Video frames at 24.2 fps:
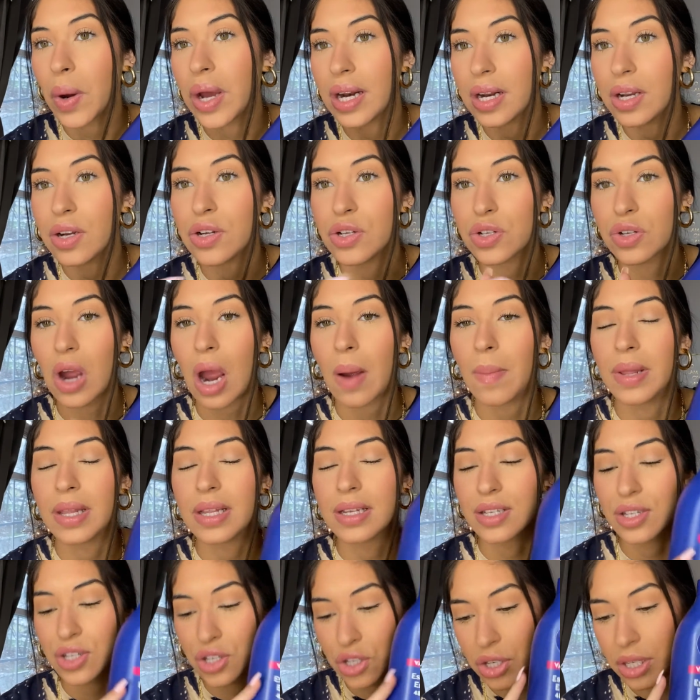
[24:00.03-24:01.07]
describe it.
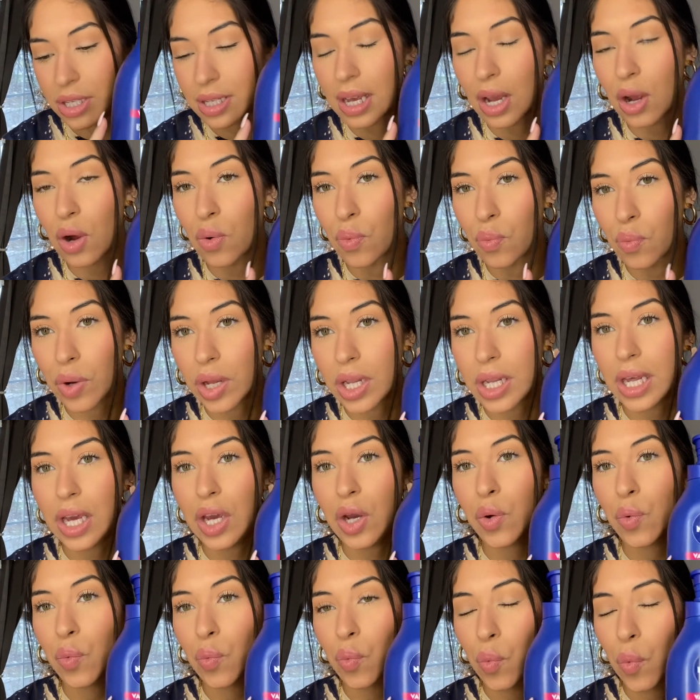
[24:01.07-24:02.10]
This is just like a
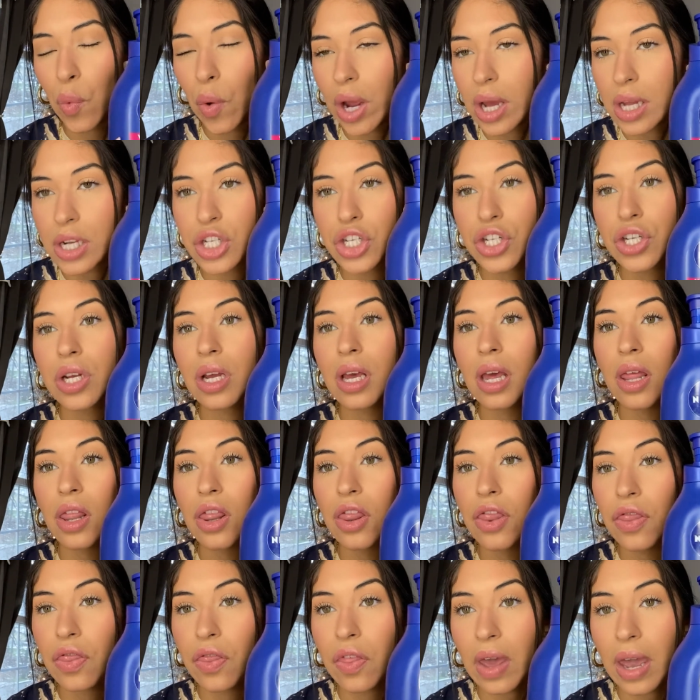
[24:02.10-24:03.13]
really rich,
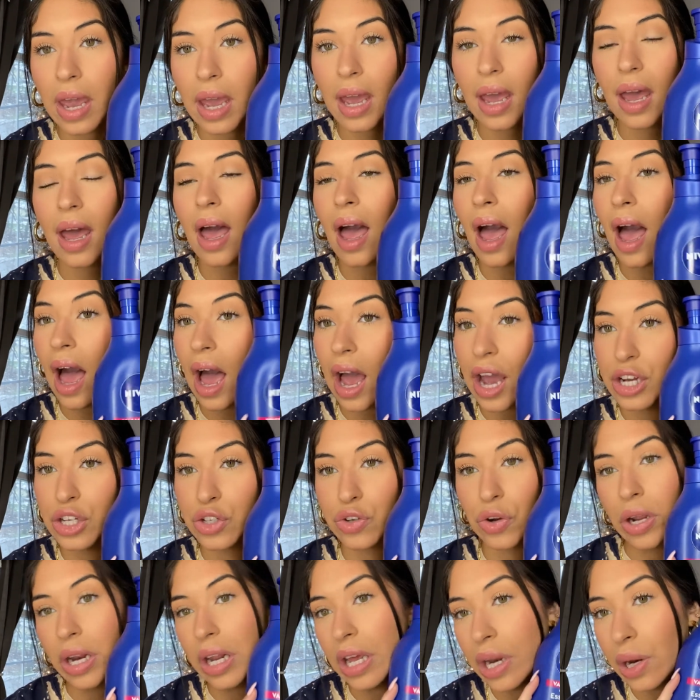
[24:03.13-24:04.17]
thick,
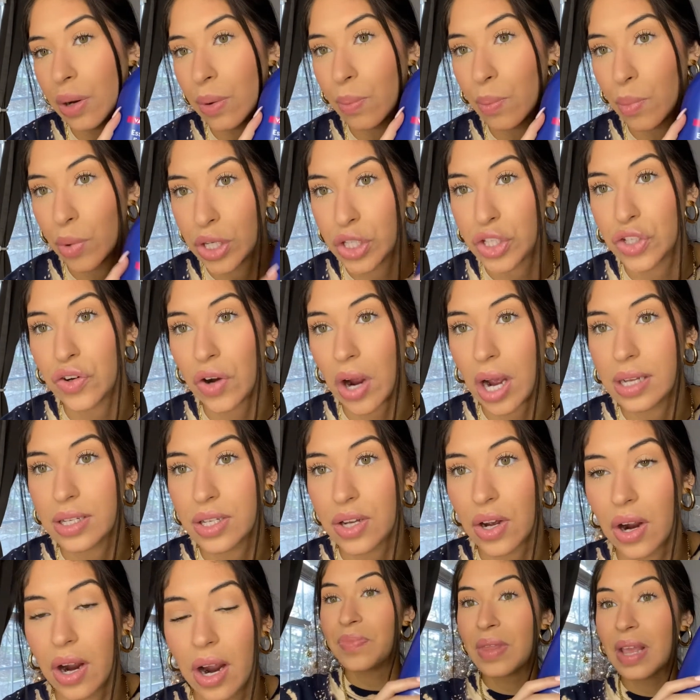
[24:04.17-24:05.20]
hydrating
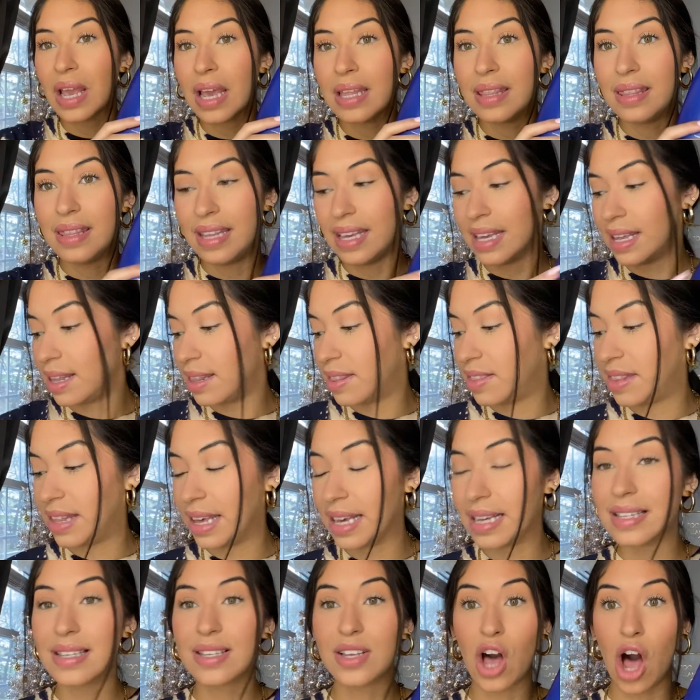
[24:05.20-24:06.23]
moisturizer.
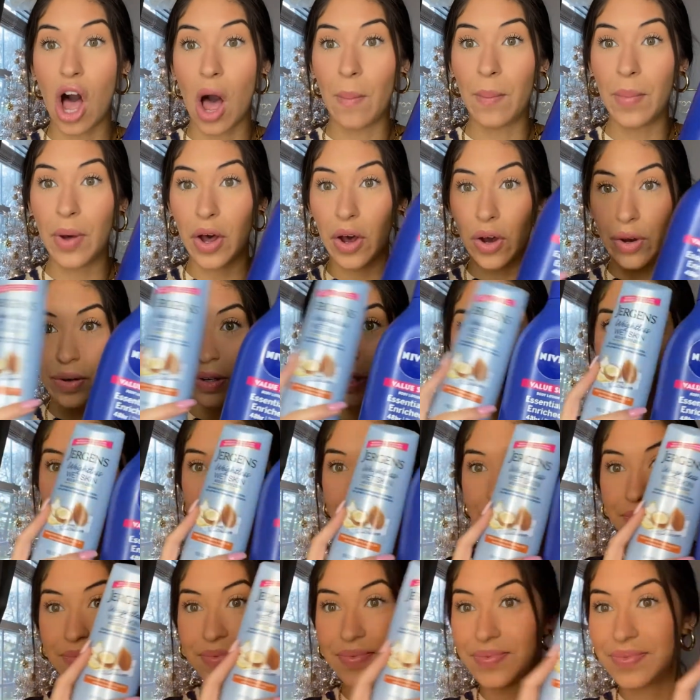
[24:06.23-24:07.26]
This combo,
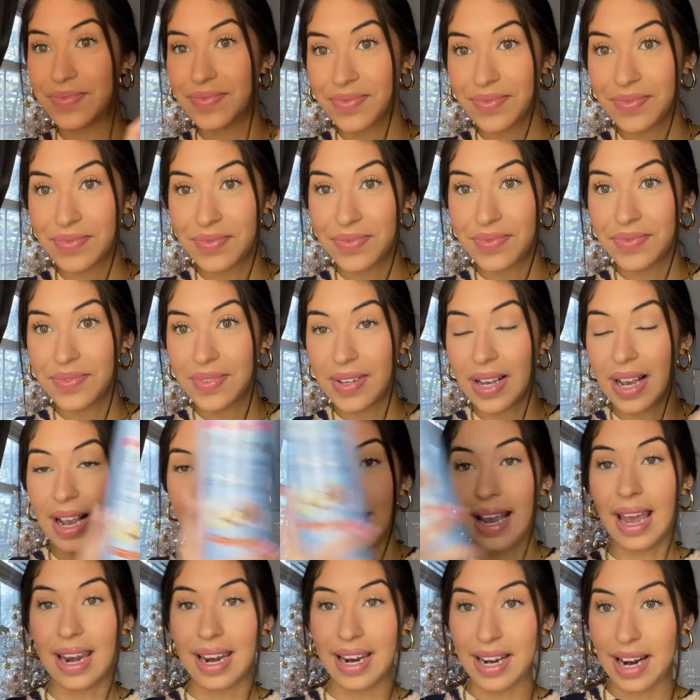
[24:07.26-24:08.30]

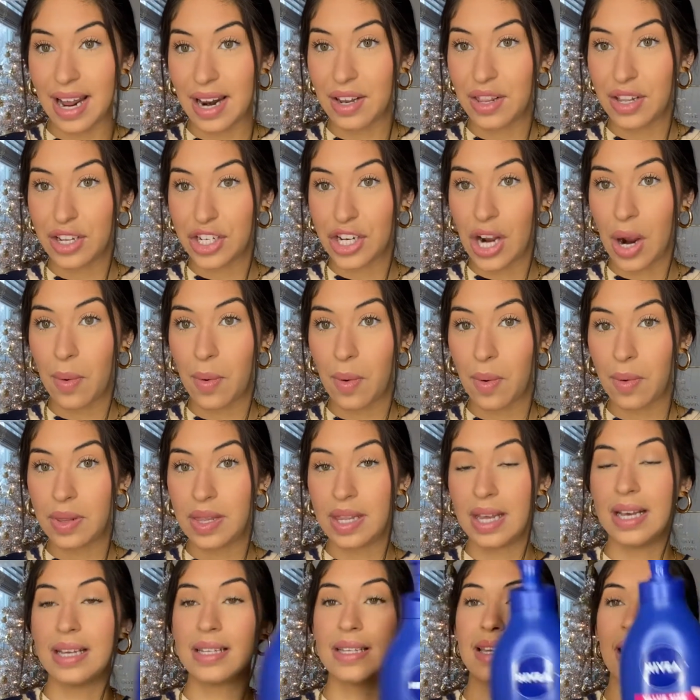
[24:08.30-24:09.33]
getting out of the shower with
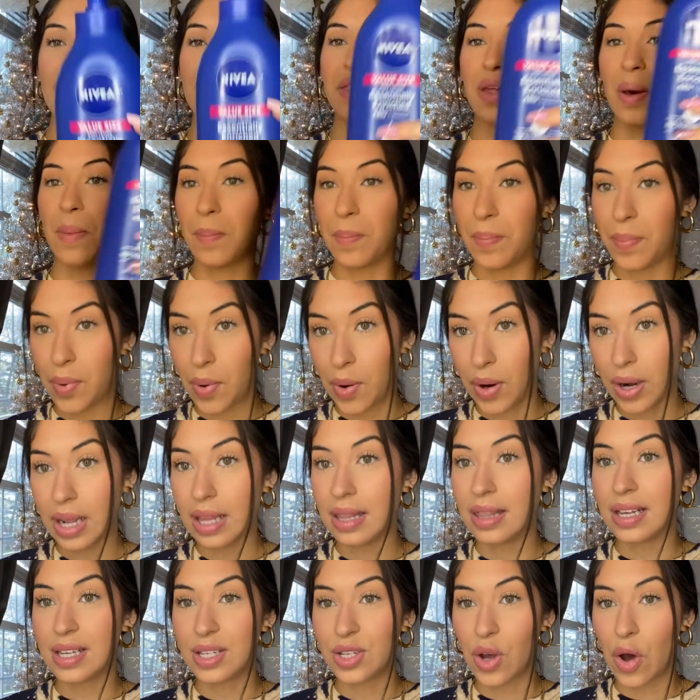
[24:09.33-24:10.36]
this and then
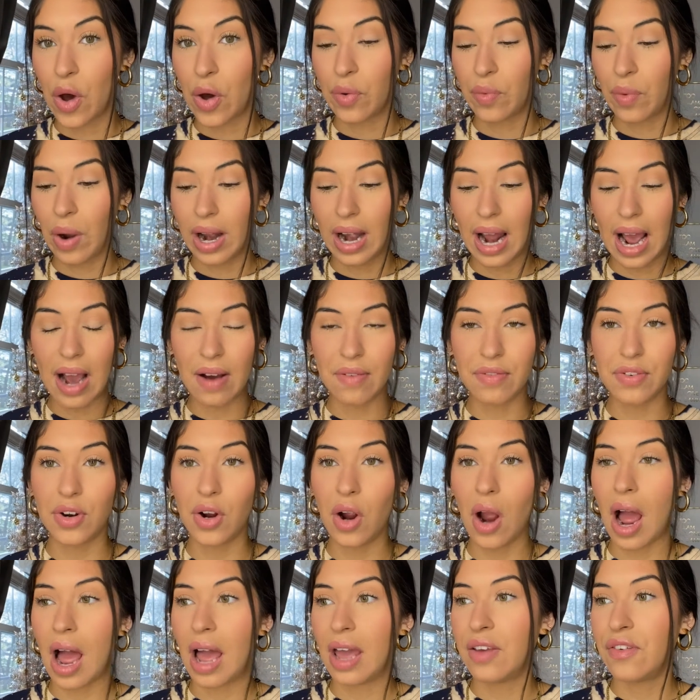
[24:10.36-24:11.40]
putting this on right
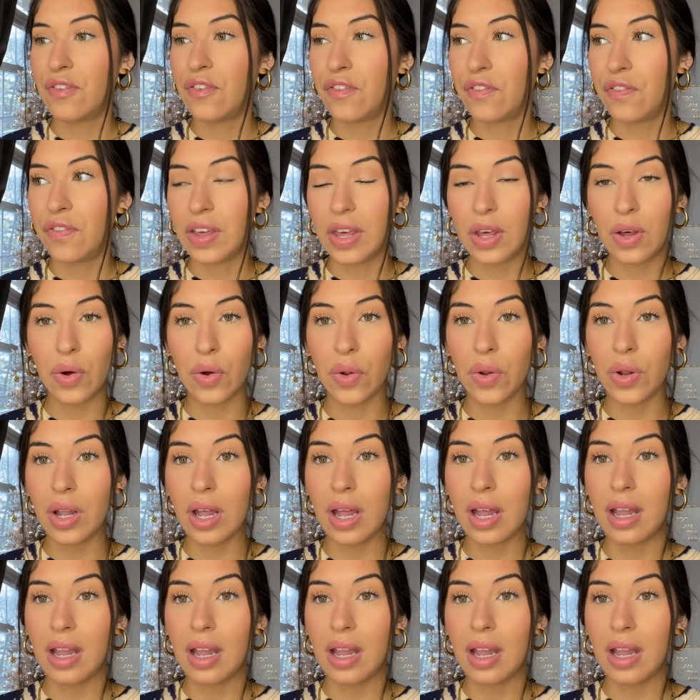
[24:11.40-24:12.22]
after, I feel